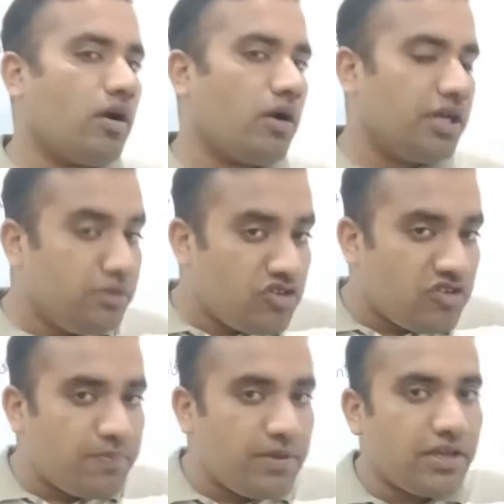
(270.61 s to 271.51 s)
a Hindi
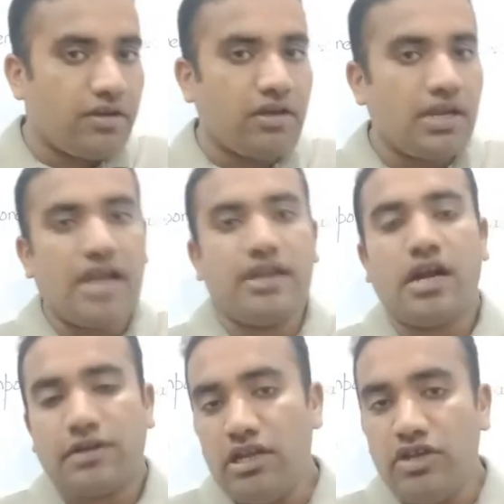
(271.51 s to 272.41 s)
speaker, and
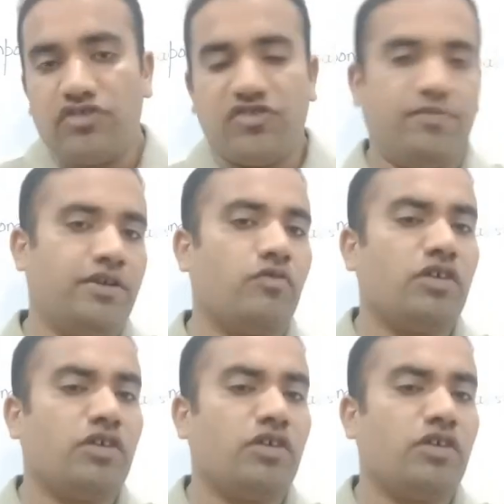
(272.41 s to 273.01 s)
an Italian speaker?